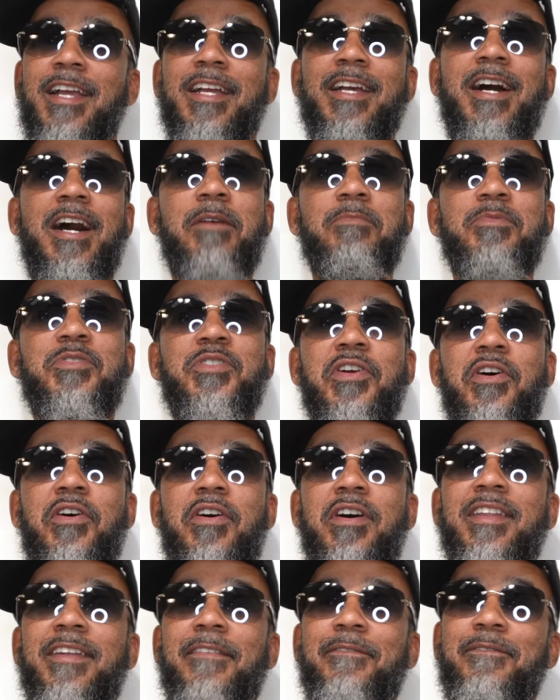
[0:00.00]
Come
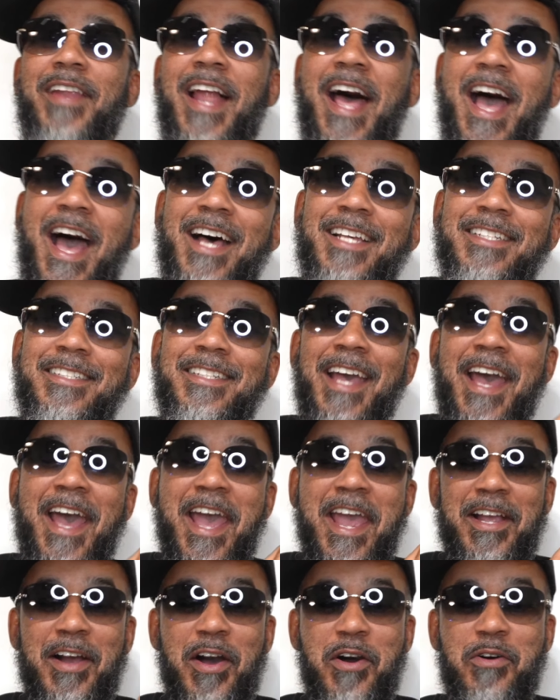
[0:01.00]
join the Flies
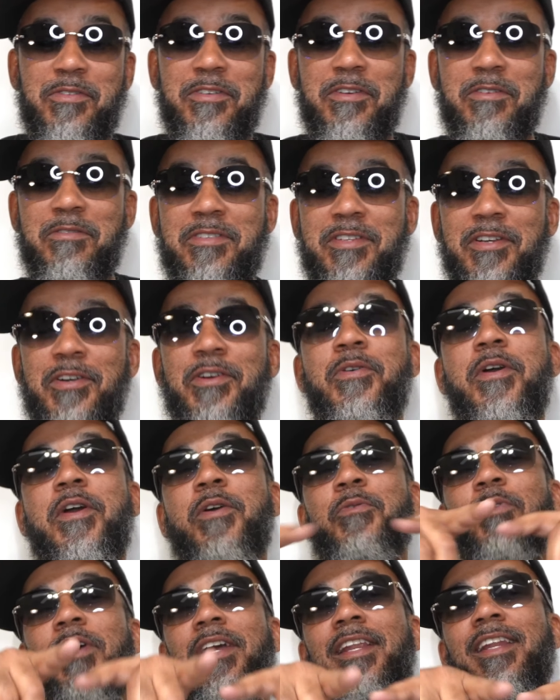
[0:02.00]
gang on YouTube.
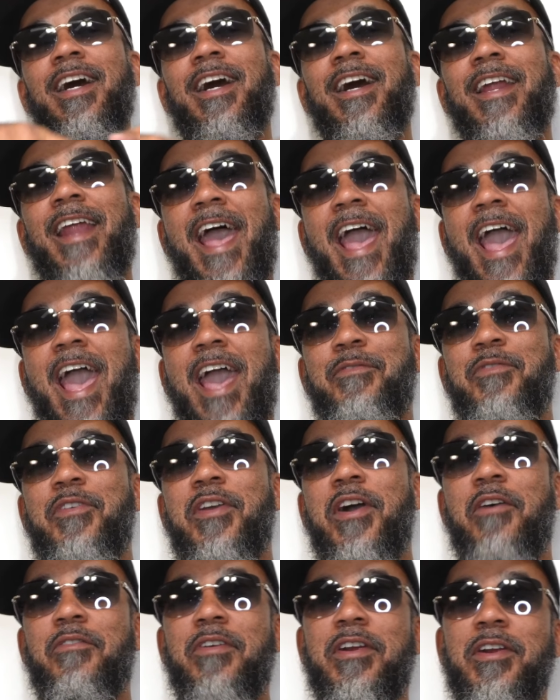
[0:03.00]
We love to have
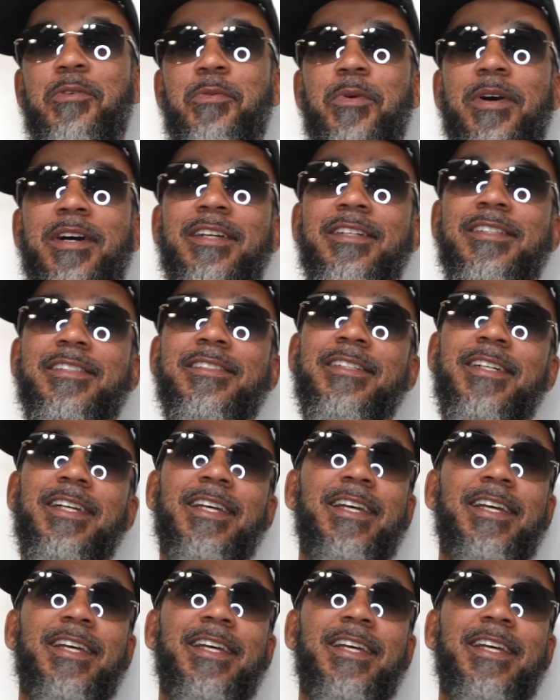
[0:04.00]
you over here with us.